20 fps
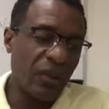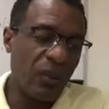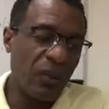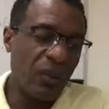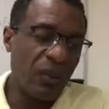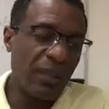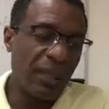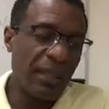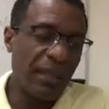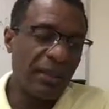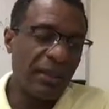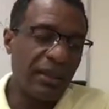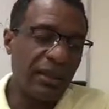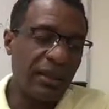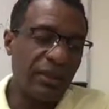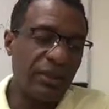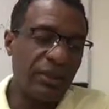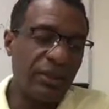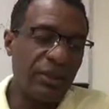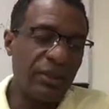
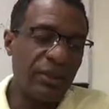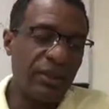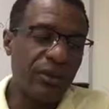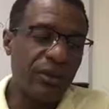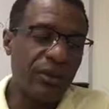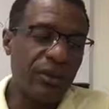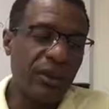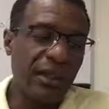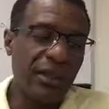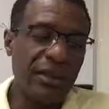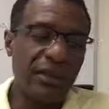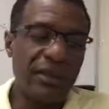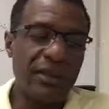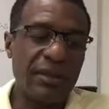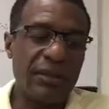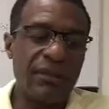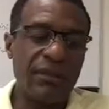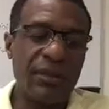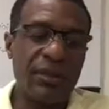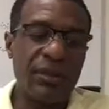while let's
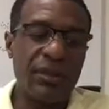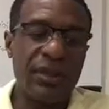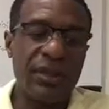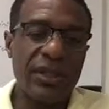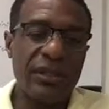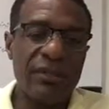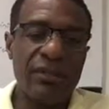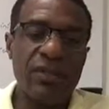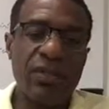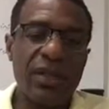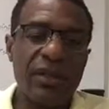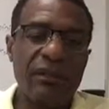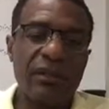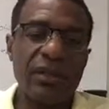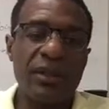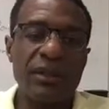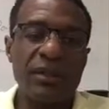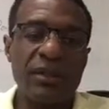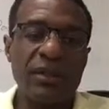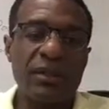suppose I'm
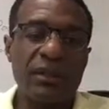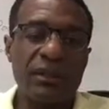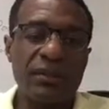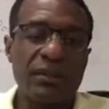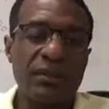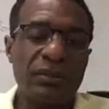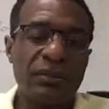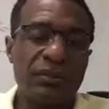driving,